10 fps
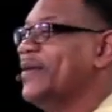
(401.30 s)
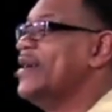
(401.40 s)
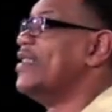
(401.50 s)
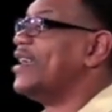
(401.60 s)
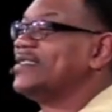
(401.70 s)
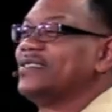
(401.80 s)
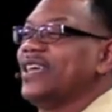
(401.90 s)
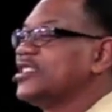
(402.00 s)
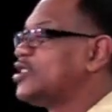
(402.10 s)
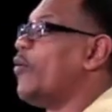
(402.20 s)
they just
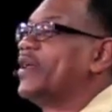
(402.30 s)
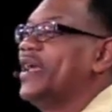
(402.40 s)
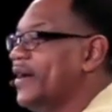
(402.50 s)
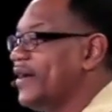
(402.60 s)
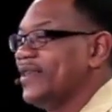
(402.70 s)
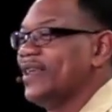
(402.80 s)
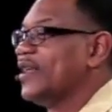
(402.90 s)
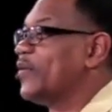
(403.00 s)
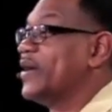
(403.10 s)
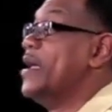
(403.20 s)
don't want to hear it. They
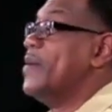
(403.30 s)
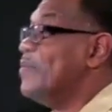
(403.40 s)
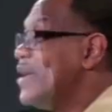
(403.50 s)
don't. Many